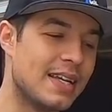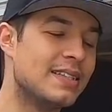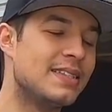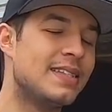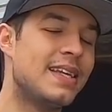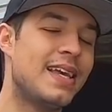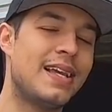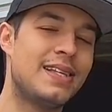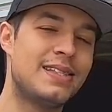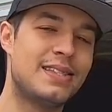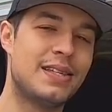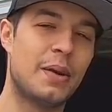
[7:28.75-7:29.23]

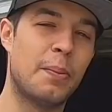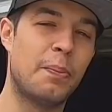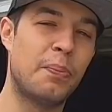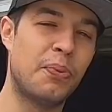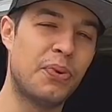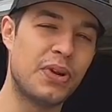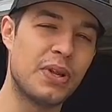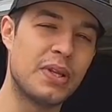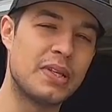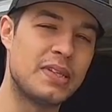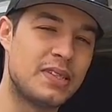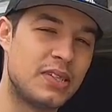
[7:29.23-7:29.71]
takes a
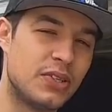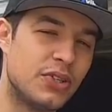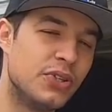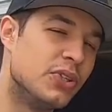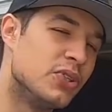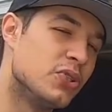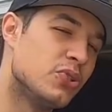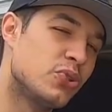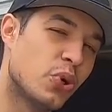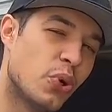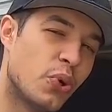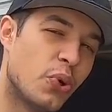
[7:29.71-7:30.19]
pretty
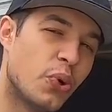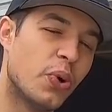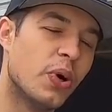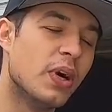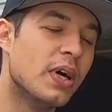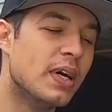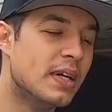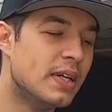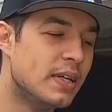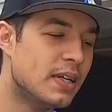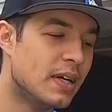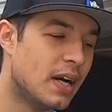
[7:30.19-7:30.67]
serious toll.
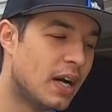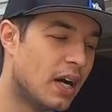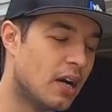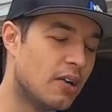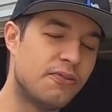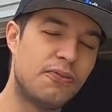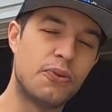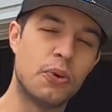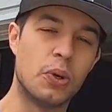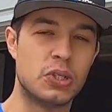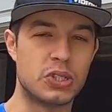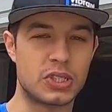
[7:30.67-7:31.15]

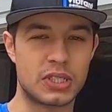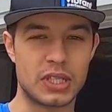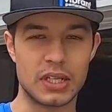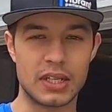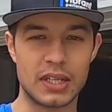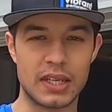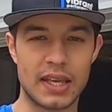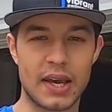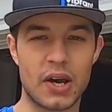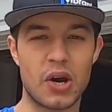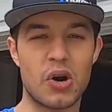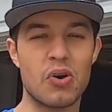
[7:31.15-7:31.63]

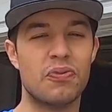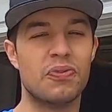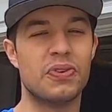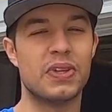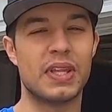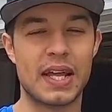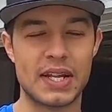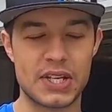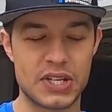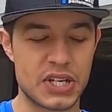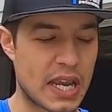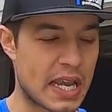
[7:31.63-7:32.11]
Unfortunately,
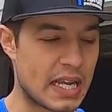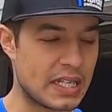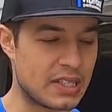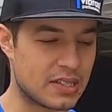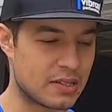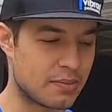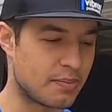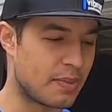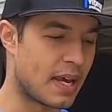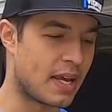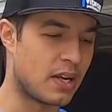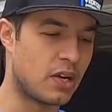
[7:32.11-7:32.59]
hopefully that
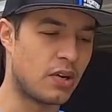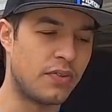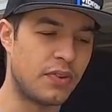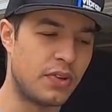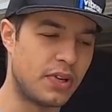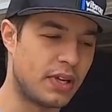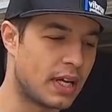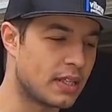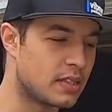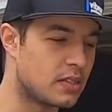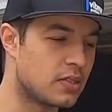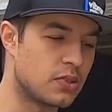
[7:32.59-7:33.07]
changes, man. Hope
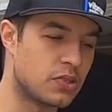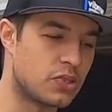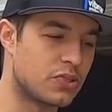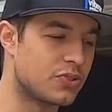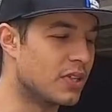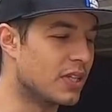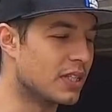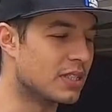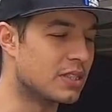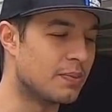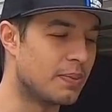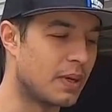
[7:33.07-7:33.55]
they're not so
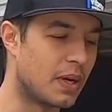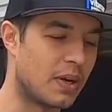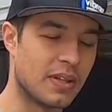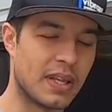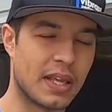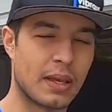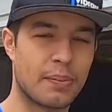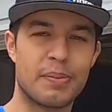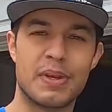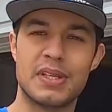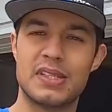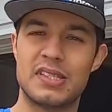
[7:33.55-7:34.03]
strict about
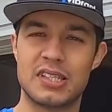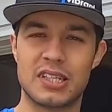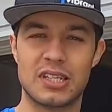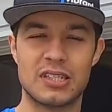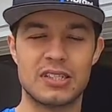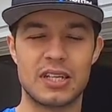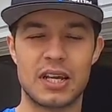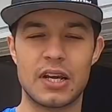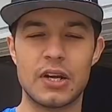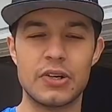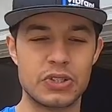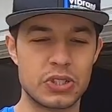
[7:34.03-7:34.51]
like missing a
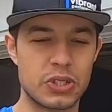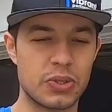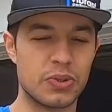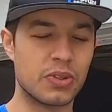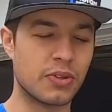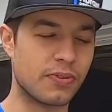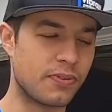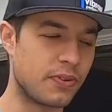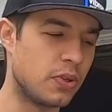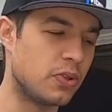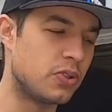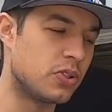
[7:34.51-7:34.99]
day or two
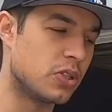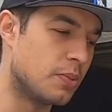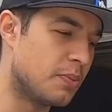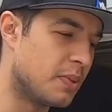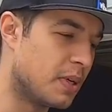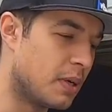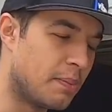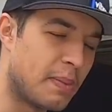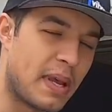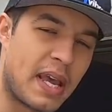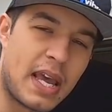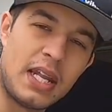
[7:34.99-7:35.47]
in the future.
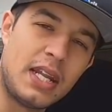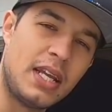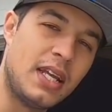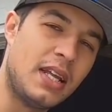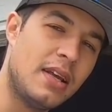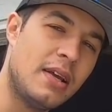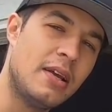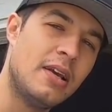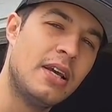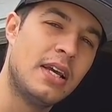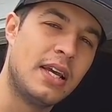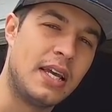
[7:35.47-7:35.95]
But man,
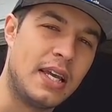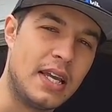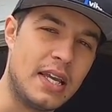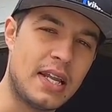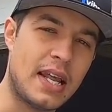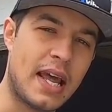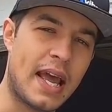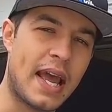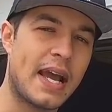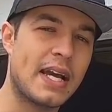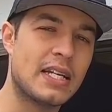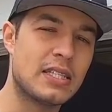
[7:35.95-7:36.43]

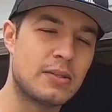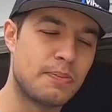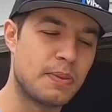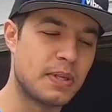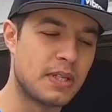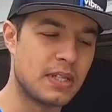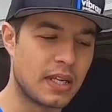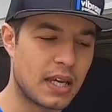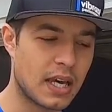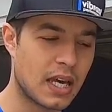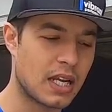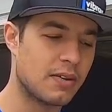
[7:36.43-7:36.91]
it has
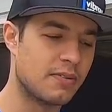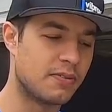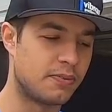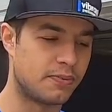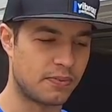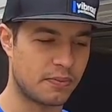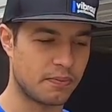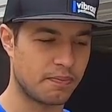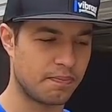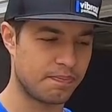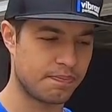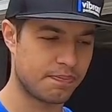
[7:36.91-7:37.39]
been kind of
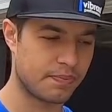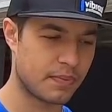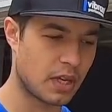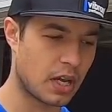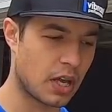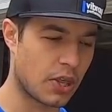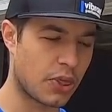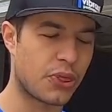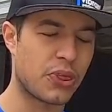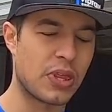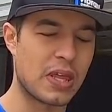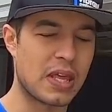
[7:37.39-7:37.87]

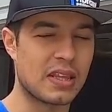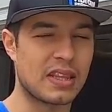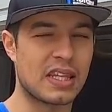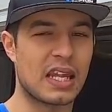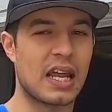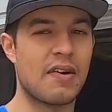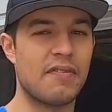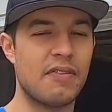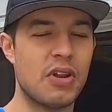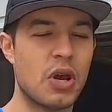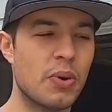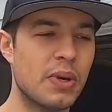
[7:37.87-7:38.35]
a thing
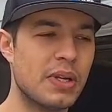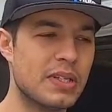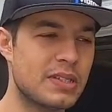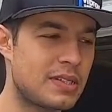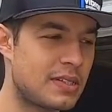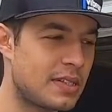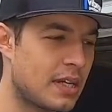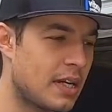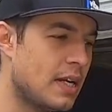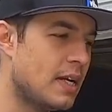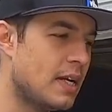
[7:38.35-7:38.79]
that I've noticed.